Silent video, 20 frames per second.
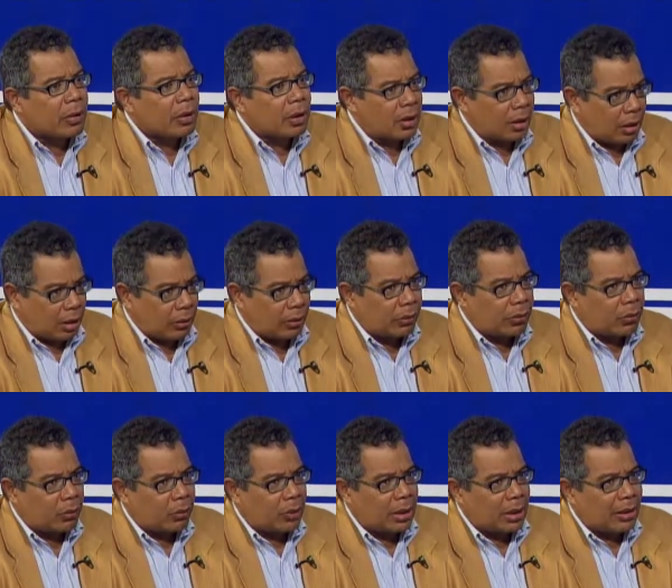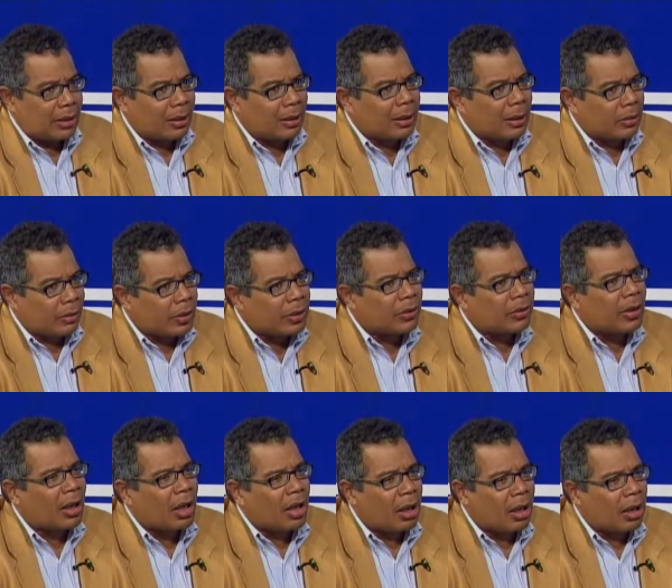because there is
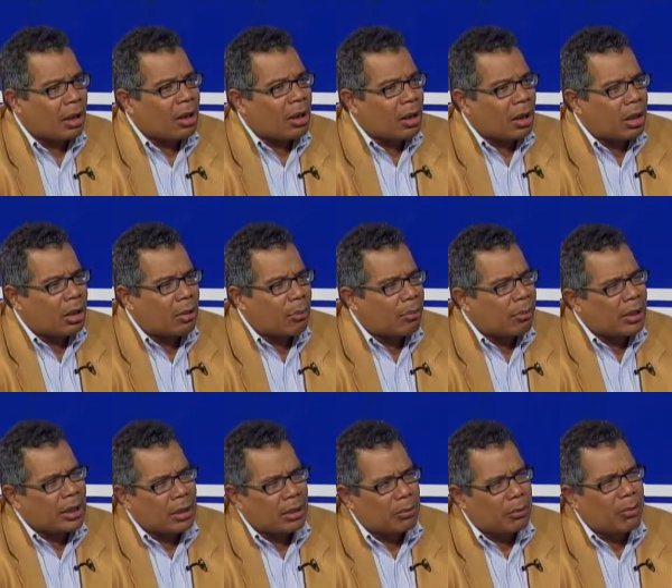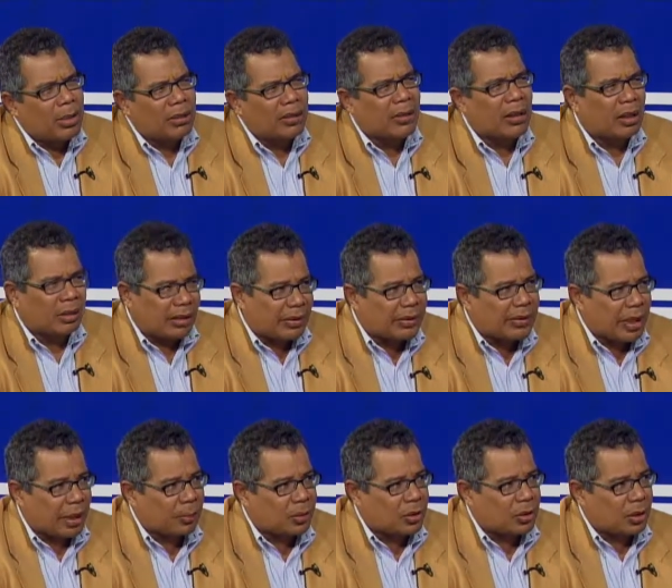a complete
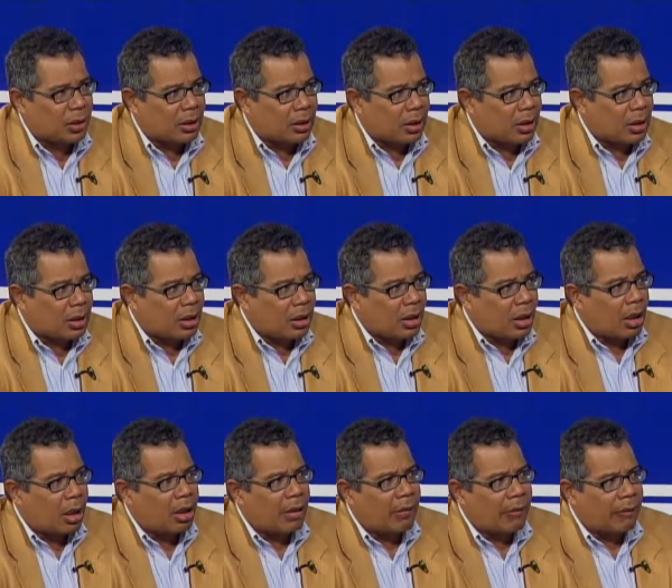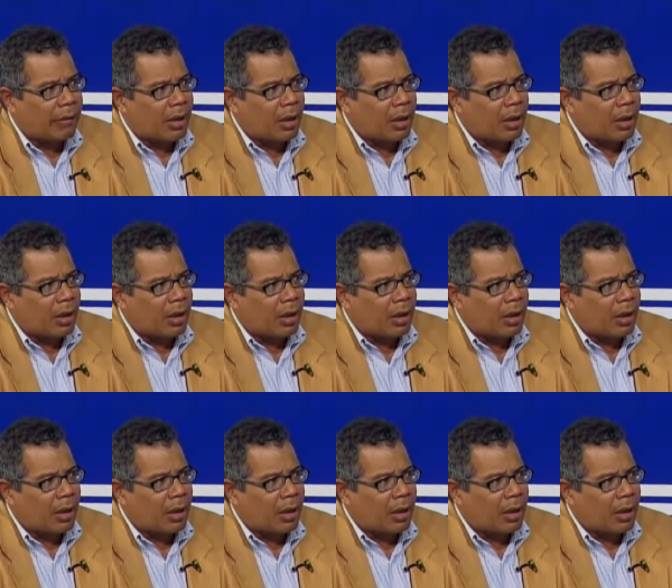misconception of